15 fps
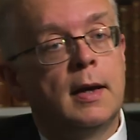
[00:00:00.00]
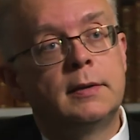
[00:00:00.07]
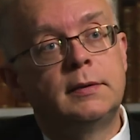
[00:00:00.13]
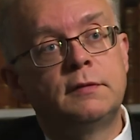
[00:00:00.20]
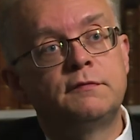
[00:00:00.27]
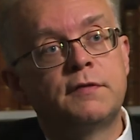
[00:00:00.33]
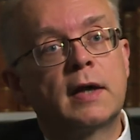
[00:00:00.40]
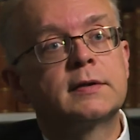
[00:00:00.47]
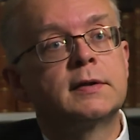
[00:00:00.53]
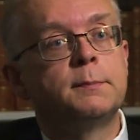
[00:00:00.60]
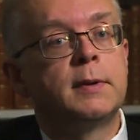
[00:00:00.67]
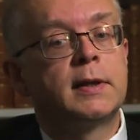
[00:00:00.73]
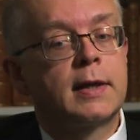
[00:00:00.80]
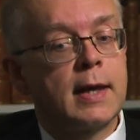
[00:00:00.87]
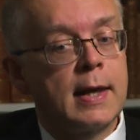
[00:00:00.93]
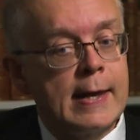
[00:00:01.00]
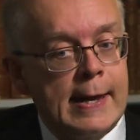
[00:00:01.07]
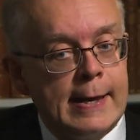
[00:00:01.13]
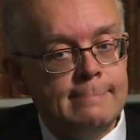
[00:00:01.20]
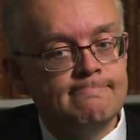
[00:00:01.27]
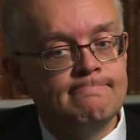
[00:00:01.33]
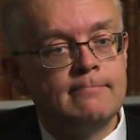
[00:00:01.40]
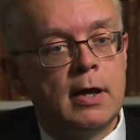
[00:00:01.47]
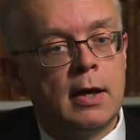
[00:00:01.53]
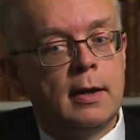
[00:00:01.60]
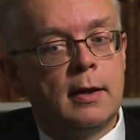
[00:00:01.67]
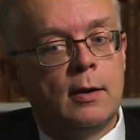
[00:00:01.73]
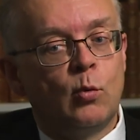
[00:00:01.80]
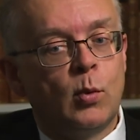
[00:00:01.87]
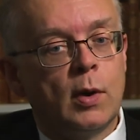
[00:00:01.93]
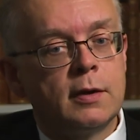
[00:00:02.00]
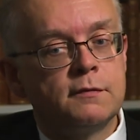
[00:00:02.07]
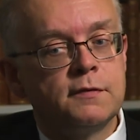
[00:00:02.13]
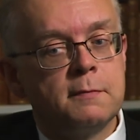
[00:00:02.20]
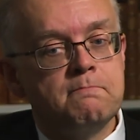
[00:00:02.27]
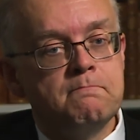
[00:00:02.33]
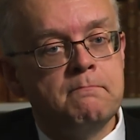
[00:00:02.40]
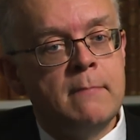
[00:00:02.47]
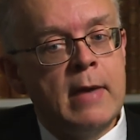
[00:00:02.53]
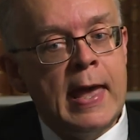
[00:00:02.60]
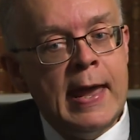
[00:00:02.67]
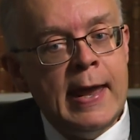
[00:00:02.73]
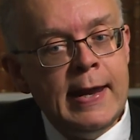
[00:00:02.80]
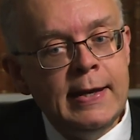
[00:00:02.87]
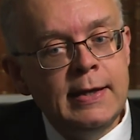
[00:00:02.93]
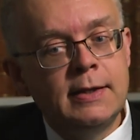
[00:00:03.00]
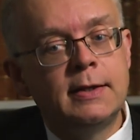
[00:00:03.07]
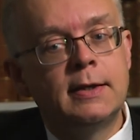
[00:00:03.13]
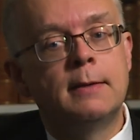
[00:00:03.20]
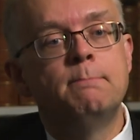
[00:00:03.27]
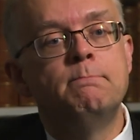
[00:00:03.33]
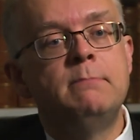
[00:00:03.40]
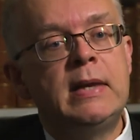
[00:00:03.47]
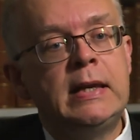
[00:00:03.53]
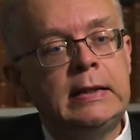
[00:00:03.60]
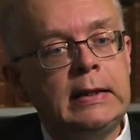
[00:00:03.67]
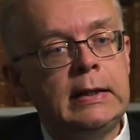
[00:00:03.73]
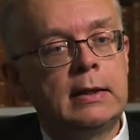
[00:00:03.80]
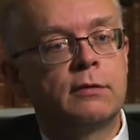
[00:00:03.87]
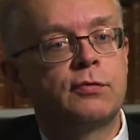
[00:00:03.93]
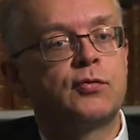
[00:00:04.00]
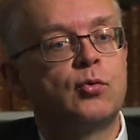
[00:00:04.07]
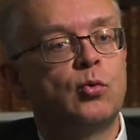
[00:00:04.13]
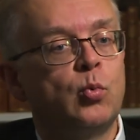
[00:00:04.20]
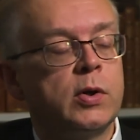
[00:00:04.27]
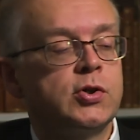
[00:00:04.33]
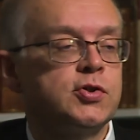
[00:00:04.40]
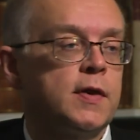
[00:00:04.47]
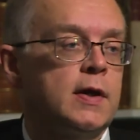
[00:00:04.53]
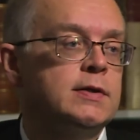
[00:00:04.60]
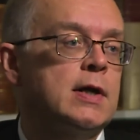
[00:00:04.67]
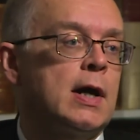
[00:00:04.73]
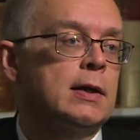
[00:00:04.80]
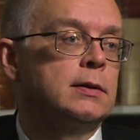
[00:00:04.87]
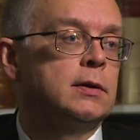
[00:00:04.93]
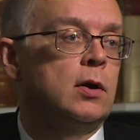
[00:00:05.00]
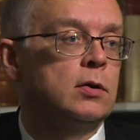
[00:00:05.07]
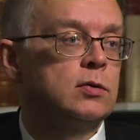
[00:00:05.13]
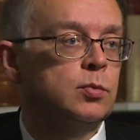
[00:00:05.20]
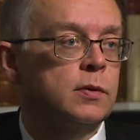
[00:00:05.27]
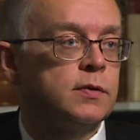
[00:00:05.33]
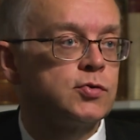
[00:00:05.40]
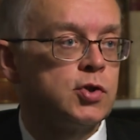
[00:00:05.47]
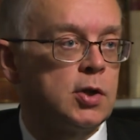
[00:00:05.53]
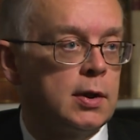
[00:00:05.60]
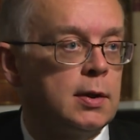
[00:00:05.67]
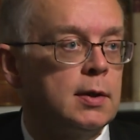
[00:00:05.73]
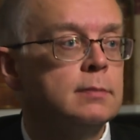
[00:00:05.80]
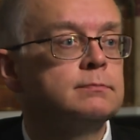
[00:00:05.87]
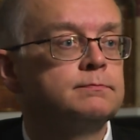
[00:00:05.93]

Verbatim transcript: And in fact, it became one of the main media through which they dialogued with China.